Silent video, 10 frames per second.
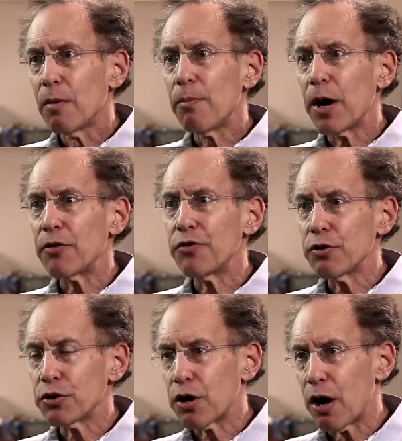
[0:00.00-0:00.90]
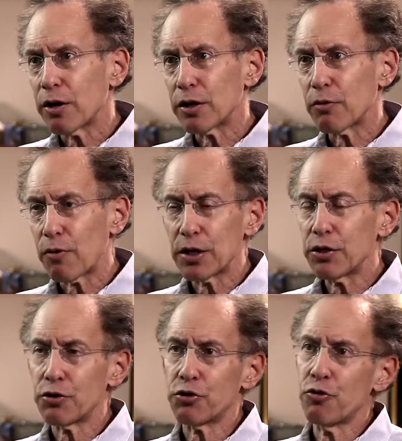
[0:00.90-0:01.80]
But if you could target it right
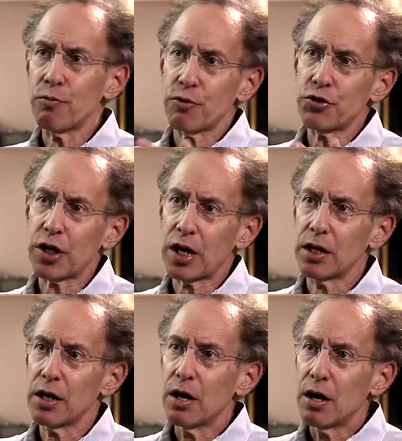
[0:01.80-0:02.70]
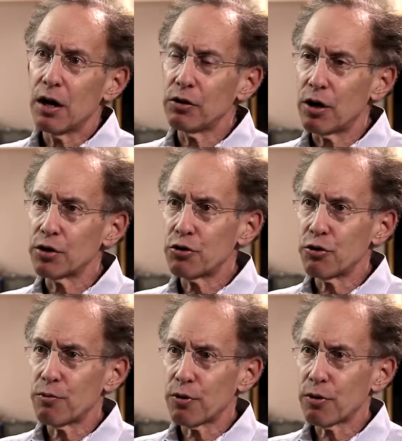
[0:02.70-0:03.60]
to the tumor, say a lung
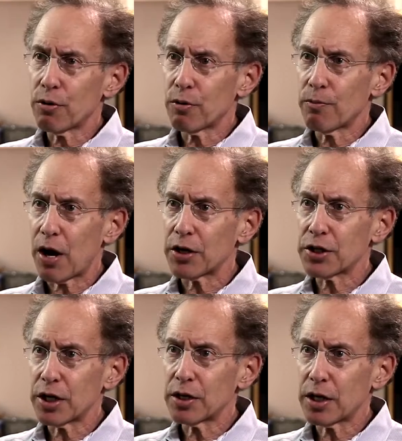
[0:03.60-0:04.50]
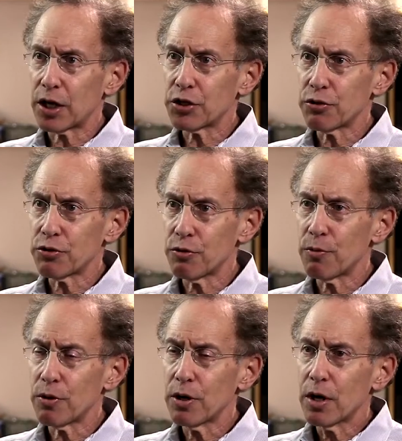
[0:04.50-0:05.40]
tumor or a prostate cancer
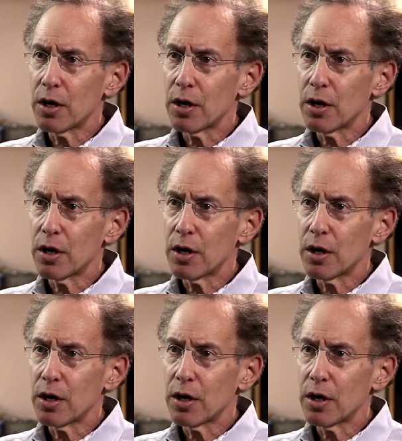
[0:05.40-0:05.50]
tumor,